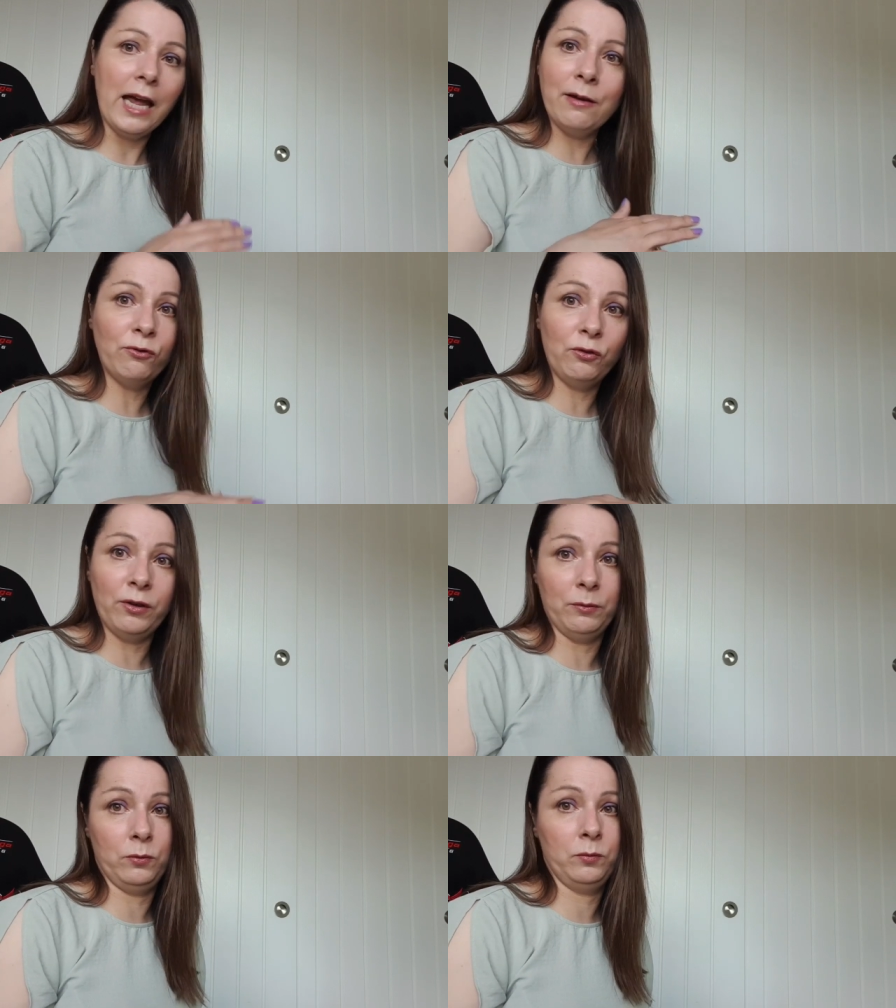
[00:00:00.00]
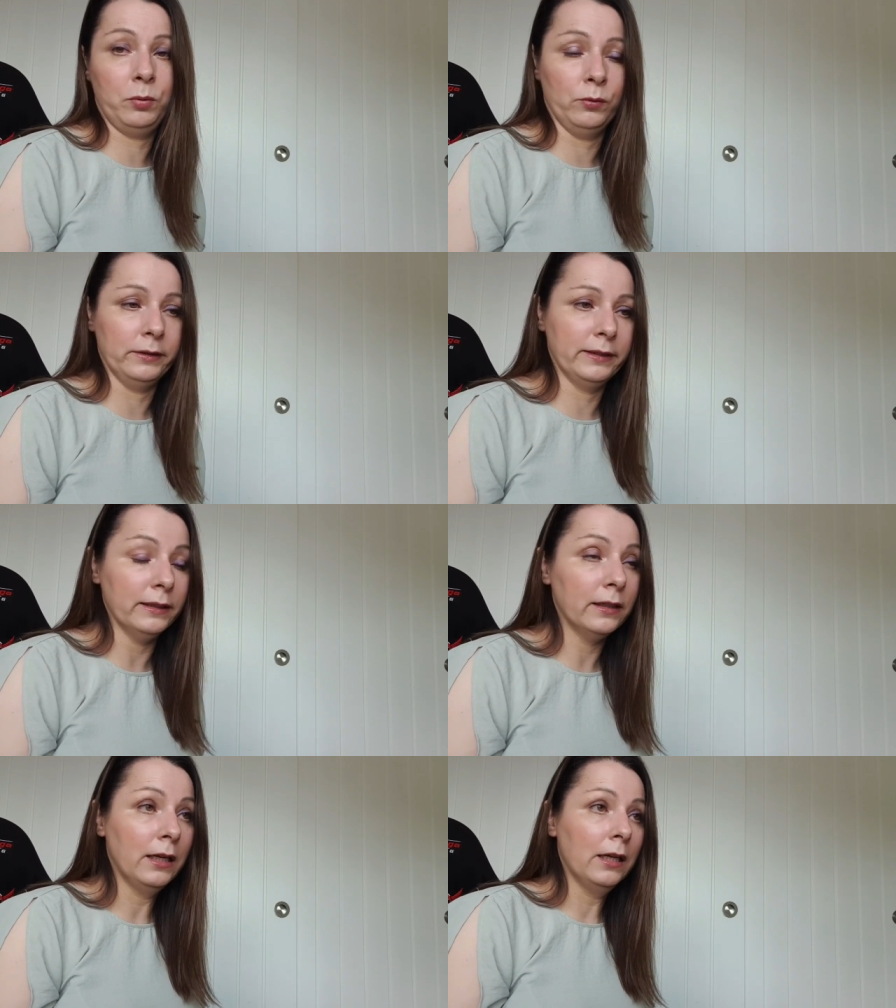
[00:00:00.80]
Everything was
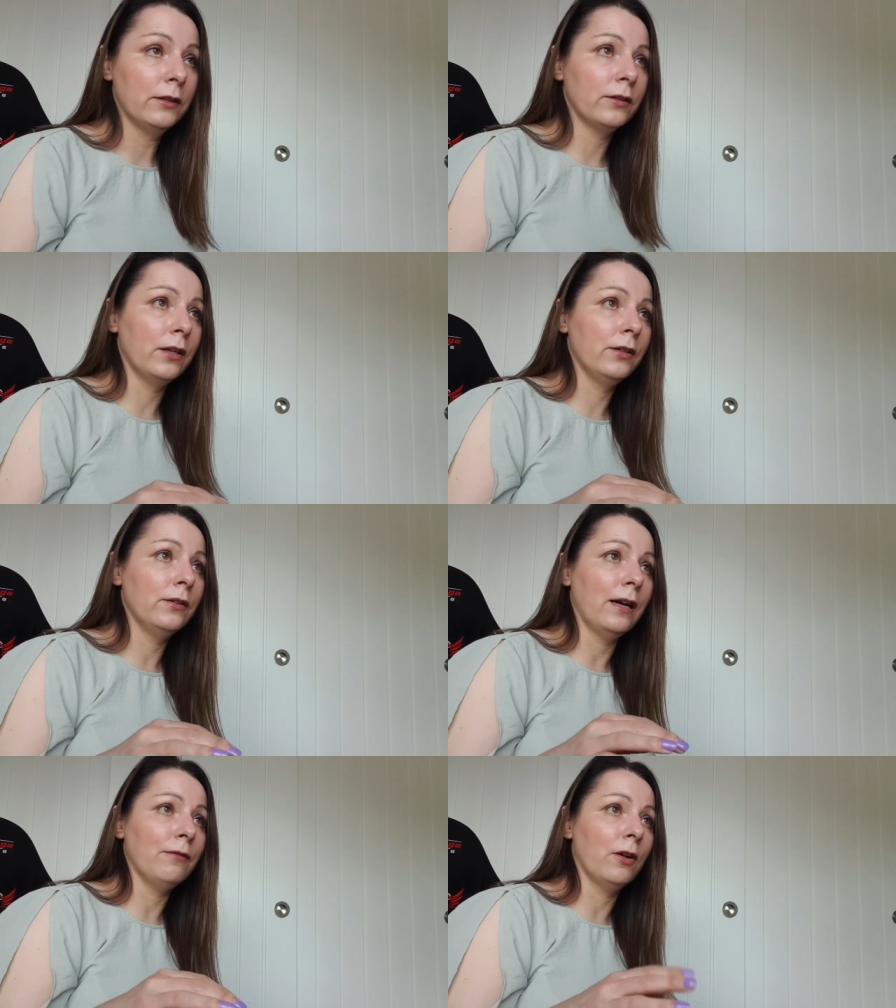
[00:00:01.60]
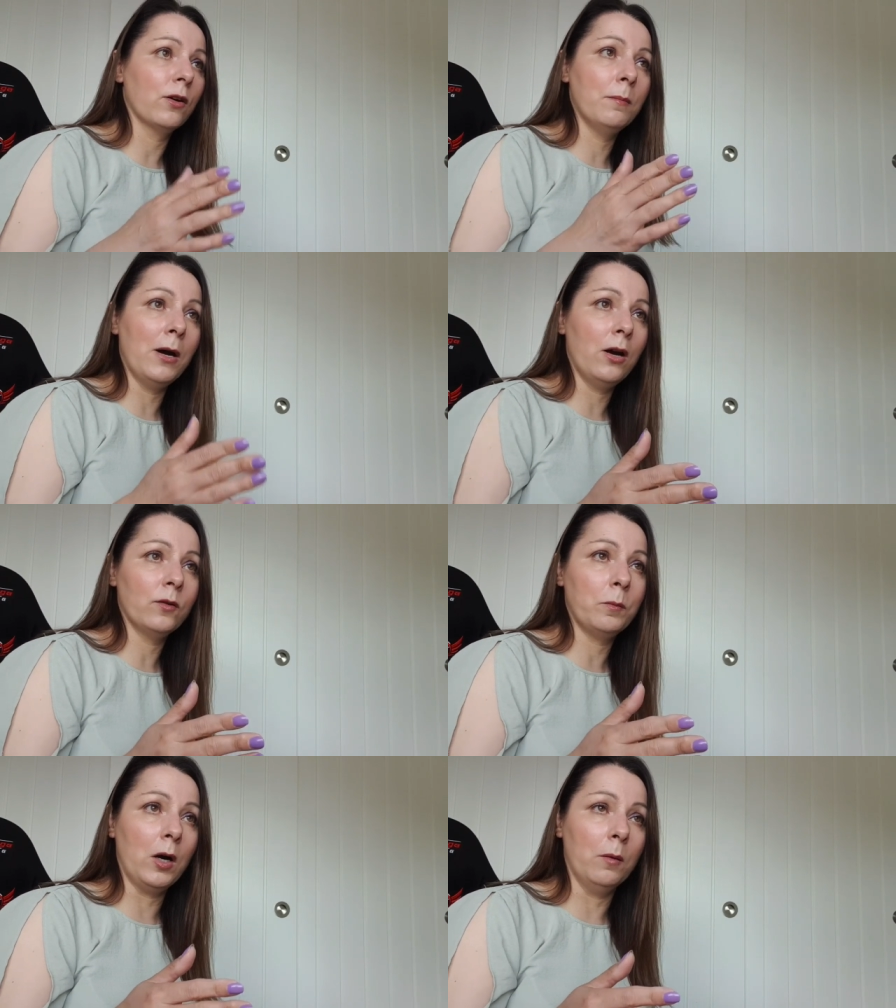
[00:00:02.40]
pointed. So you'd have like a
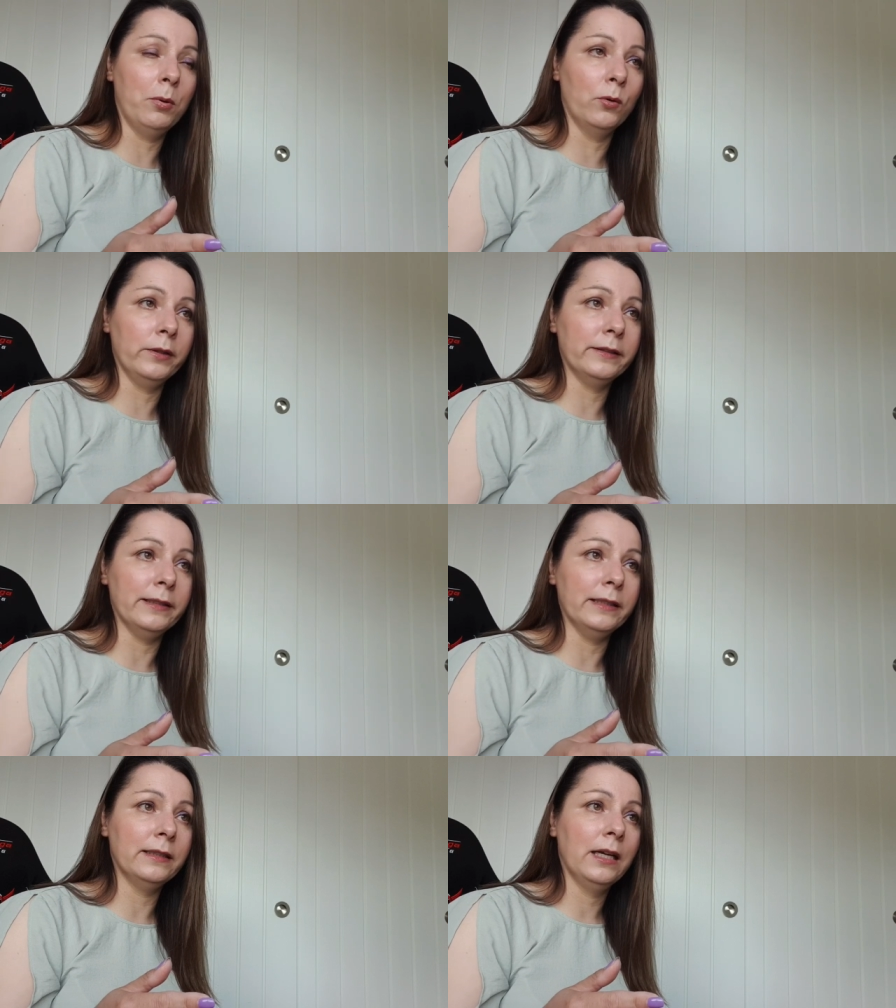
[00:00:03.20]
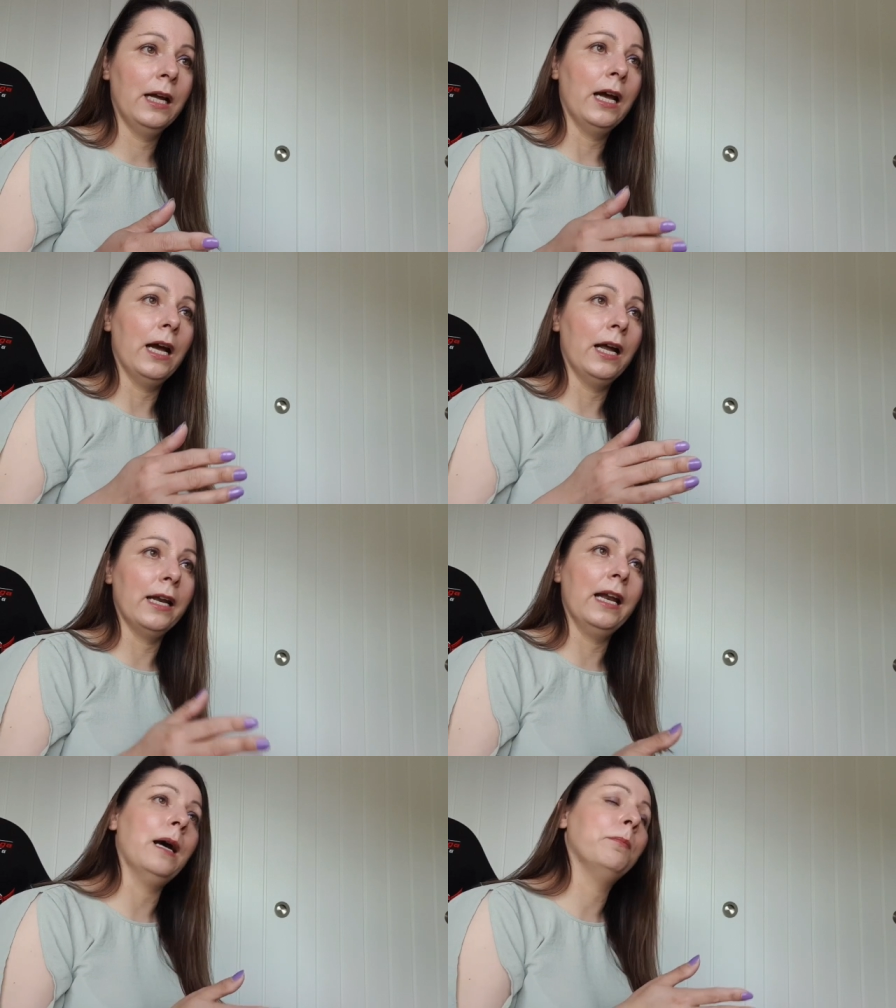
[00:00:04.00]
Mars bar pointed
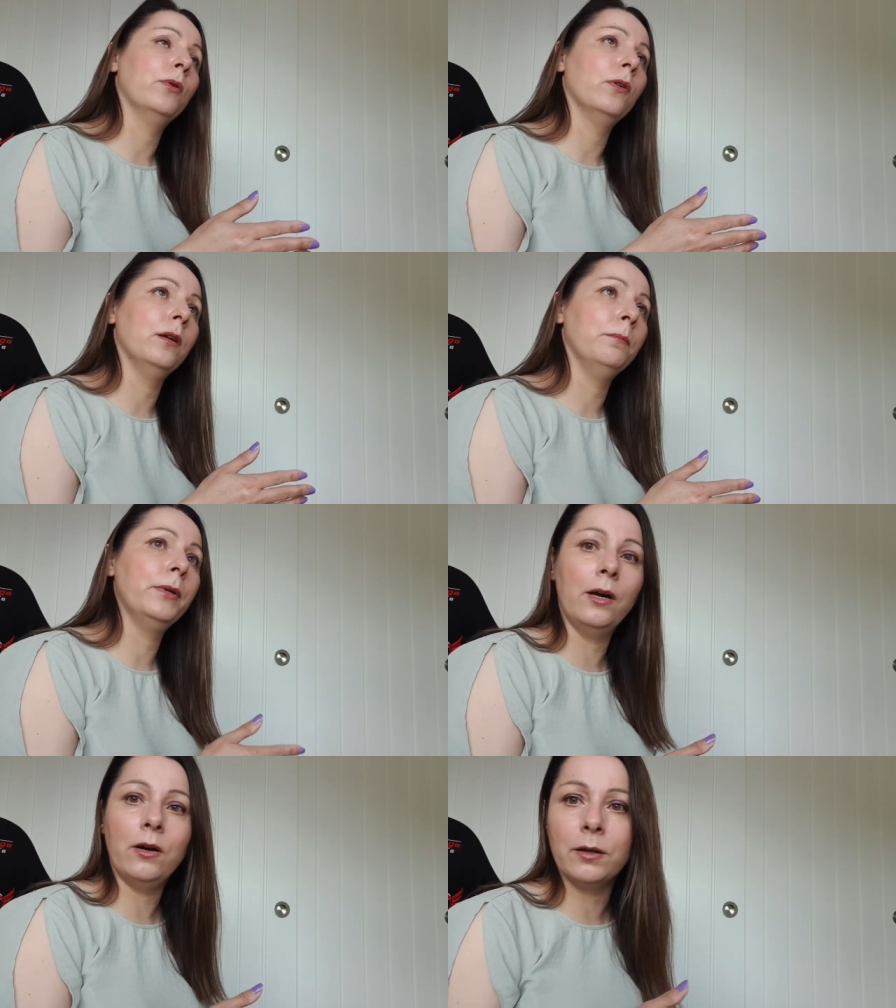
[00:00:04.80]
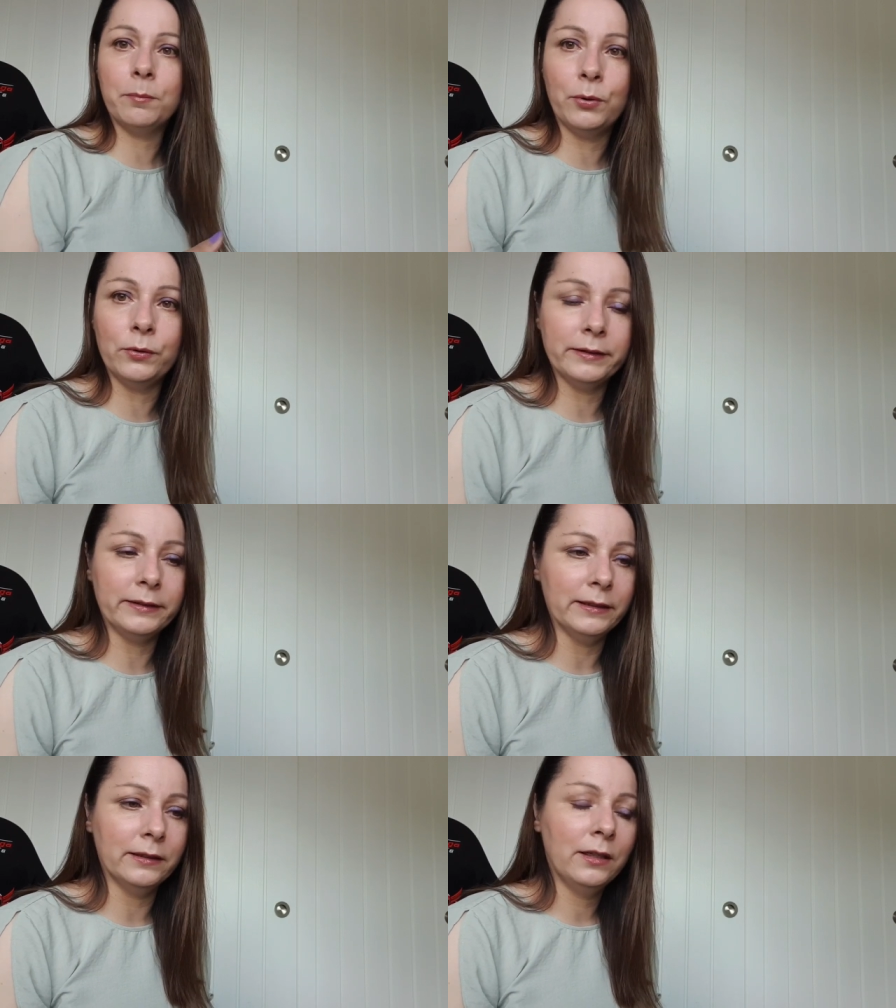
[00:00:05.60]
and an apple and banana
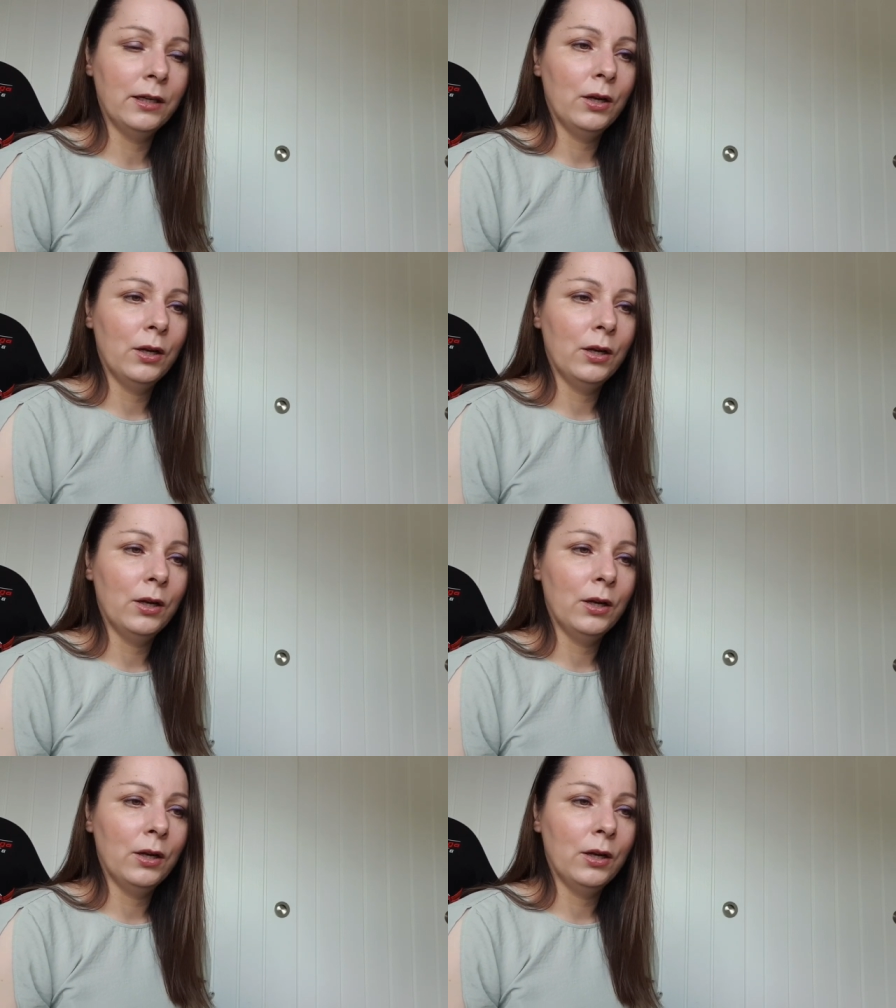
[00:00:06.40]
pointed.